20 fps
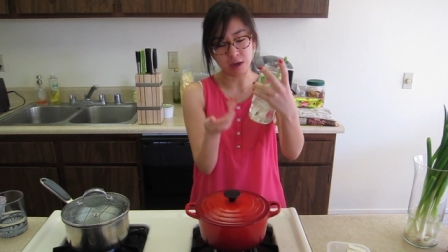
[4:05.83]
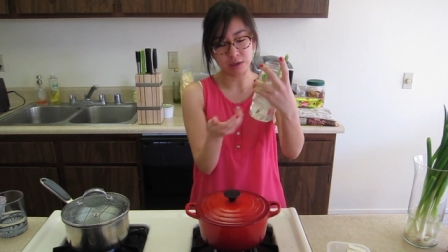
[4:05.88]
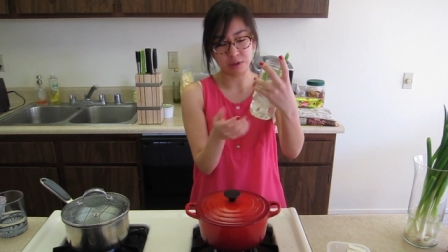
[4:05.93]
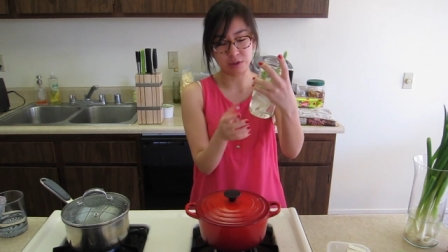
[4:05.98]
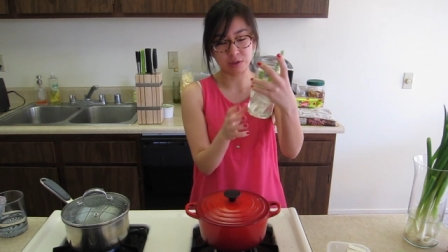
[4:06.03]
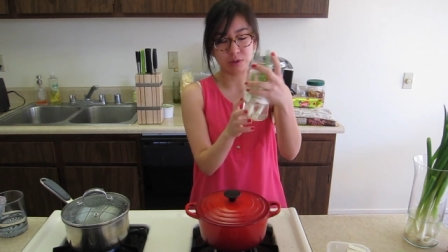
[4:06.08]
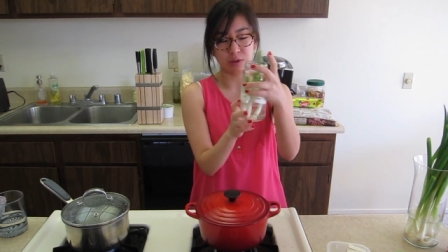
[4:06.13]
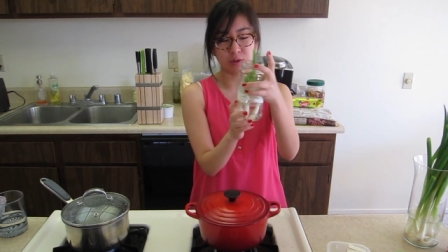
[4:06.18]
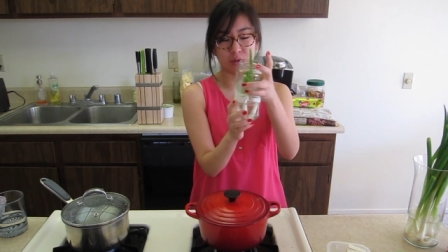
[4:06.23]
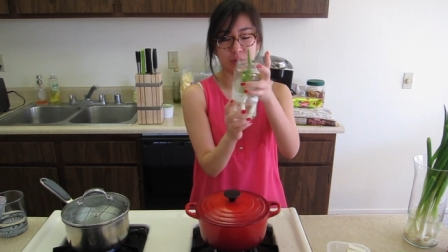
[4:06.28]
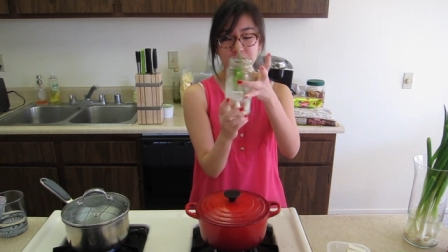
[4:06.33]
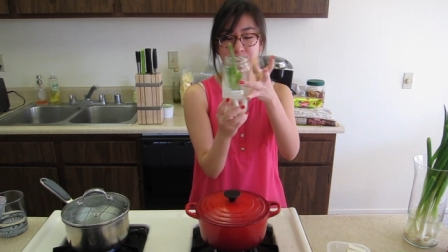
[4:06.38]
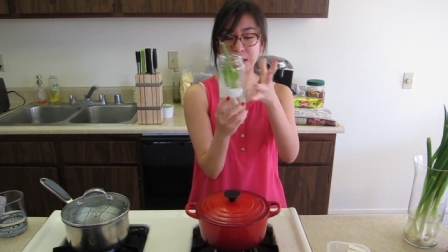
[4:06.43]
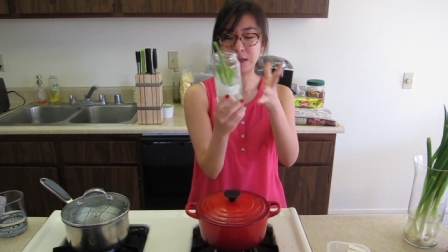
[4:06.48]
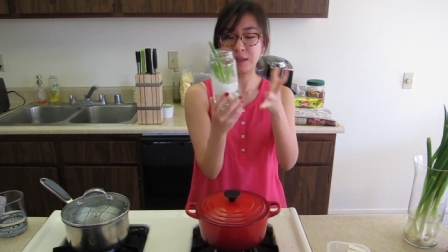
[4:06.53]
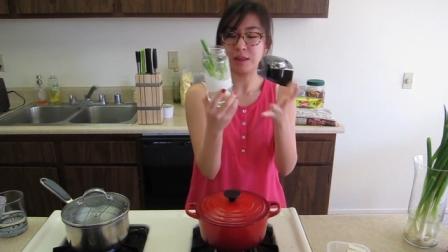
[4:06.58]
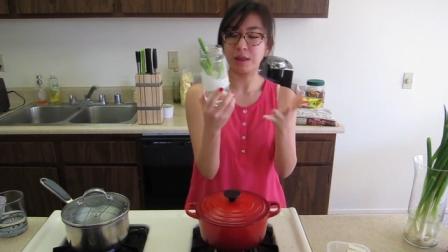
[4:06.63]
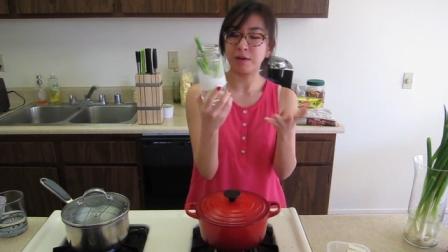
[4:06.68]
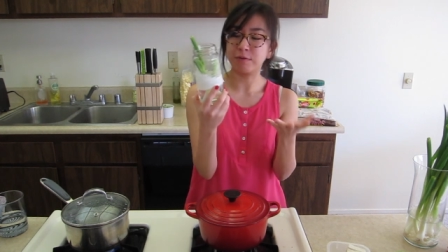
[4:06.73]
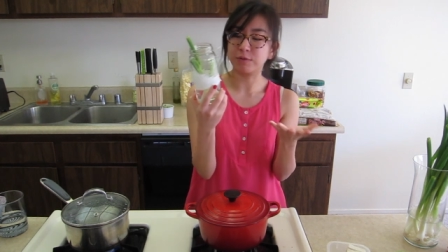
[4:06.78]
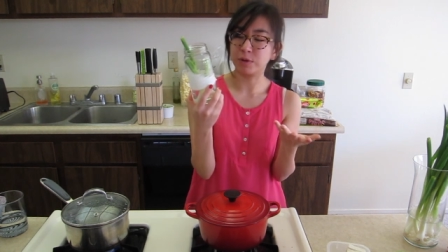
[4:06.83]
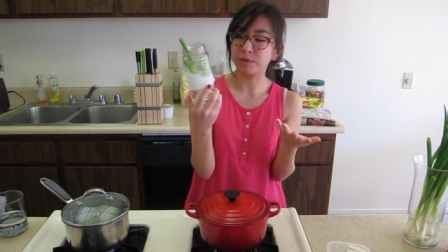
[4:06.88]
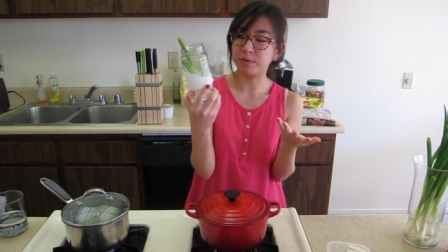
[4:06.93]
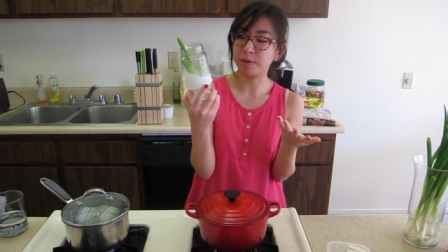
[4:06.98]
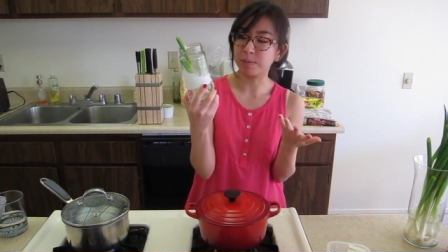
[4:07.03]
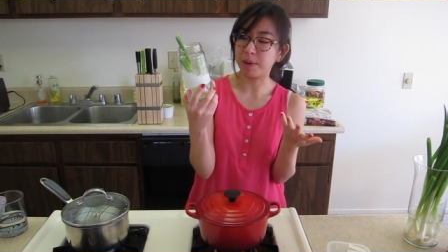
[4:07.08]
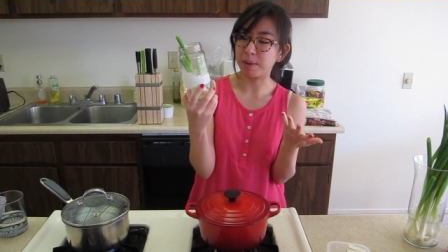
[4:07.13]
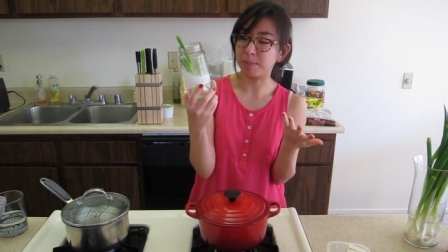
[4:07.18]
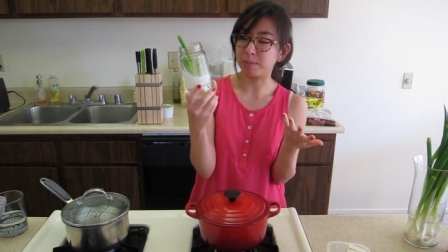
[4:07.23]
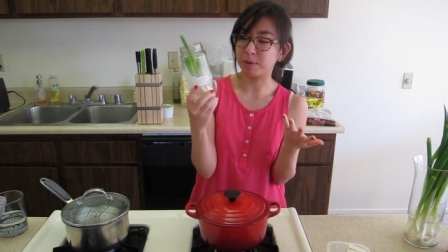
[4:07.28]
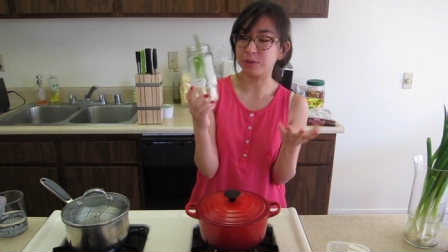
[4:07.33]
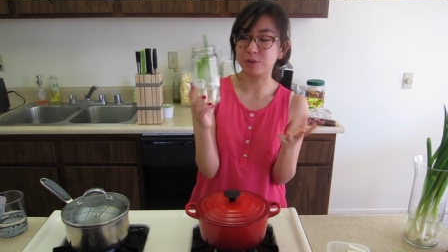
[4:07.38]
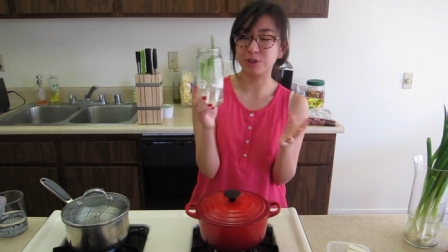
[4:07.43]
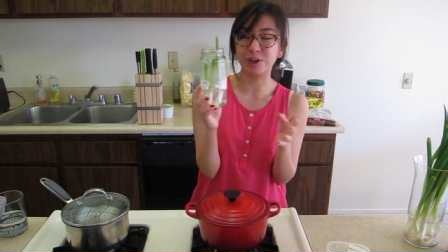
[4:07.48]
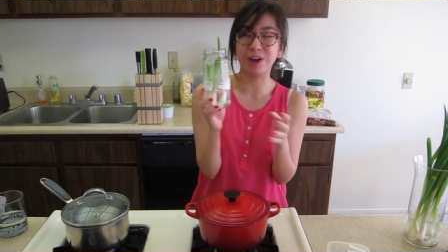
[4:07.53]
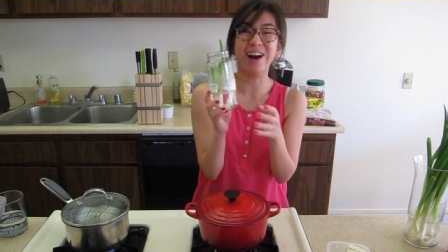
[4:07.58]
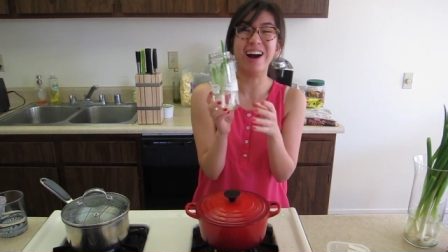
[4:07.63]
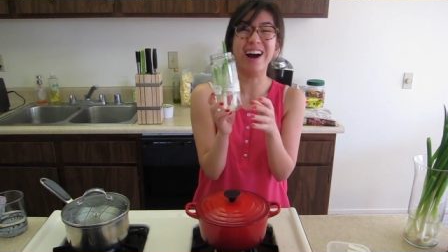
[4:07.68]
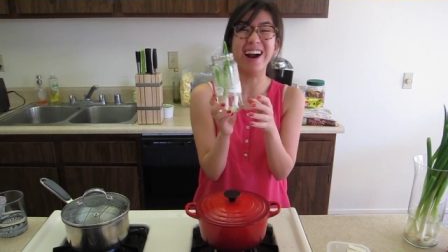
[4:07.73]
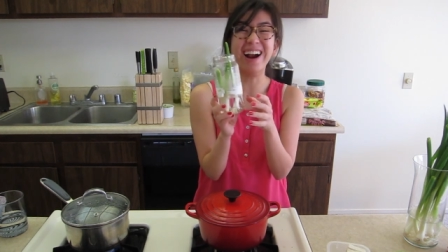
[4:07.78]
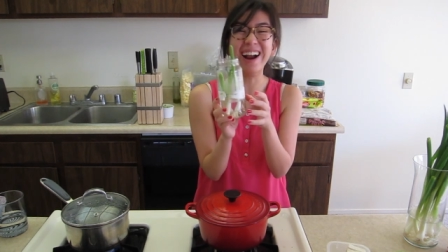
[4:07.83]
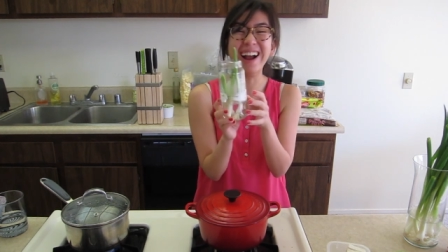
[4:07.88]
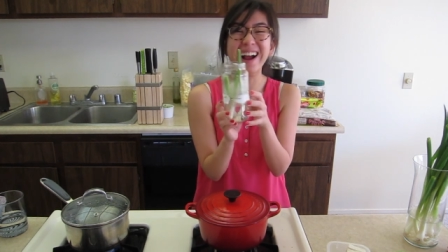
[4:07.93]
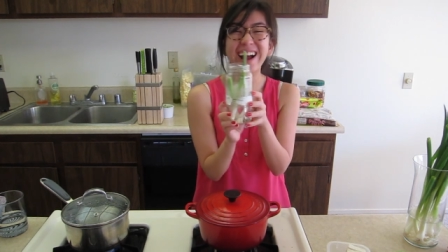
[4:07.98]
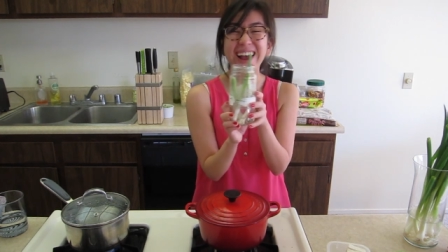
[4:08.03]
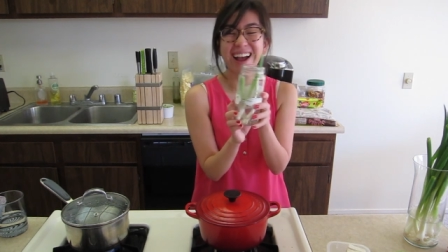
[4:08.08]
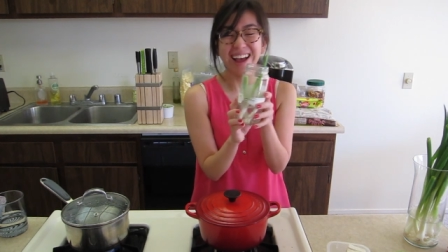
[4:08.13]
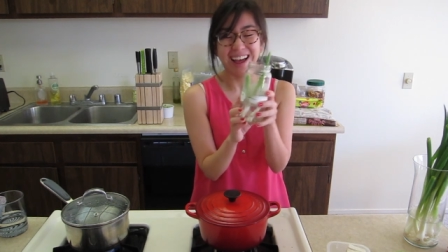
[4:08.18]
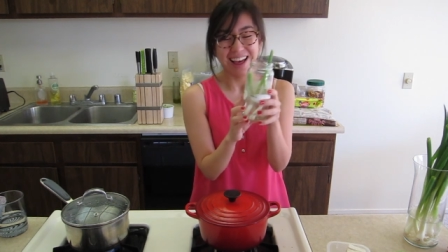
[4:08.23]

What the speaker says: I just use like a leftover pepper jar